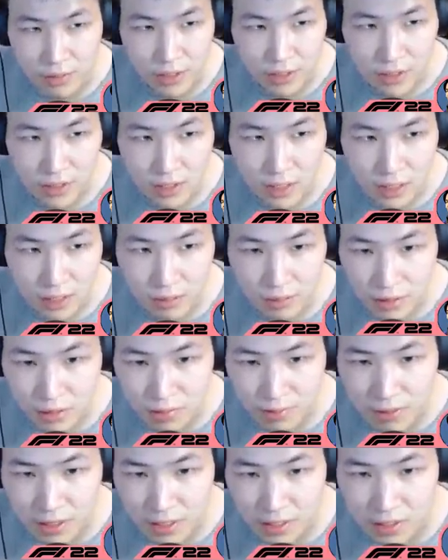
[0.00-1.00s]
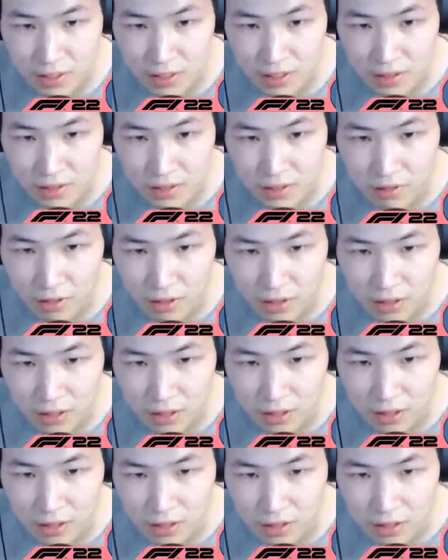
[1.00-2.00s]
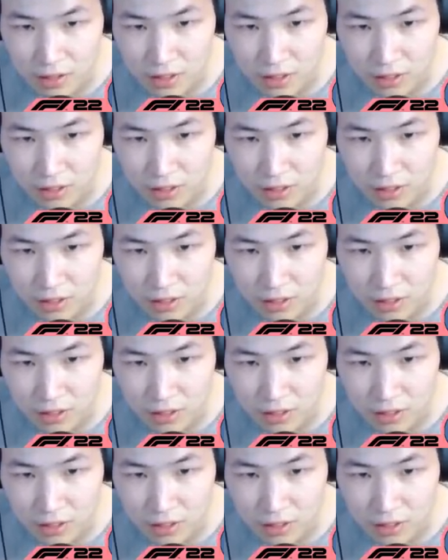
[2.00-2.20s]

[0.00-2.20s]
the same is being done to other cars.